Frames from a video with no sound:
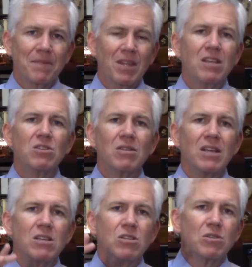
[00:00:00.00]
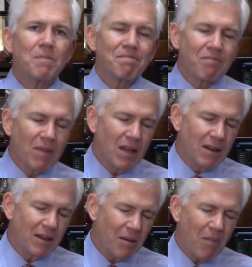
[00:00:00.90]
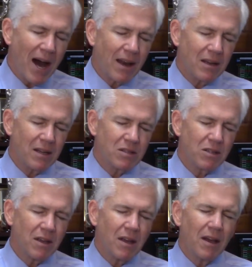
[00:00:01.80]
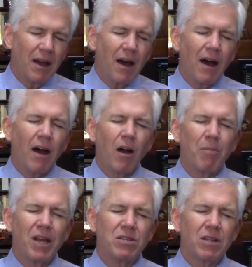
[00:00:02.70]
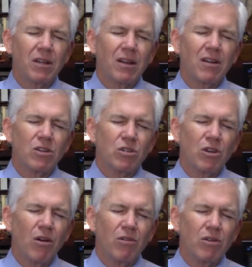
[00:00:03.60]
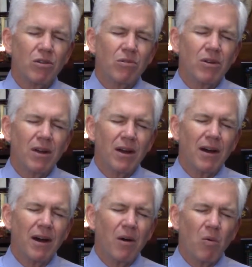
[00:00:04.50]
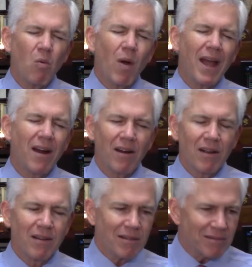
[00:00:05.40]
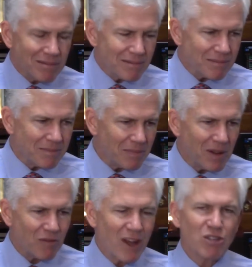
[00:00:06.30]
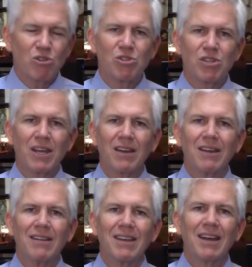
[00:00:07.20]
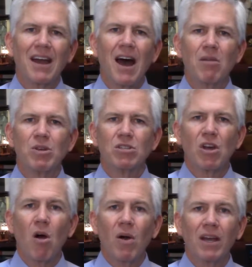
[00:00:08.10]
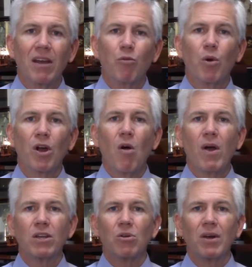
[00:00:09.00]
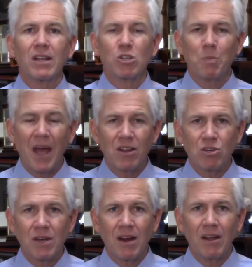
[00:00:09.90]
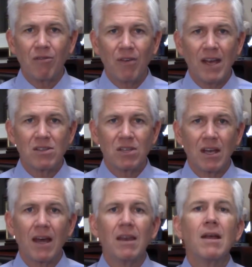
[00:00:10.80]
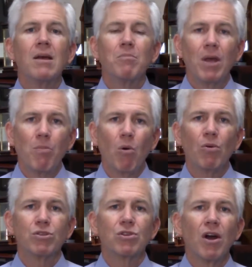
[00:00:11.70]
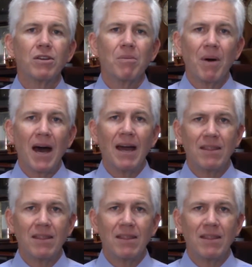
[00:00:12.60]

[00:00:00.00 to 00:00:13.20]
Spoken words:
these commodities are basically going to show you where investors think the economy is going. If we're going to an expansionary phase again, people will start to buy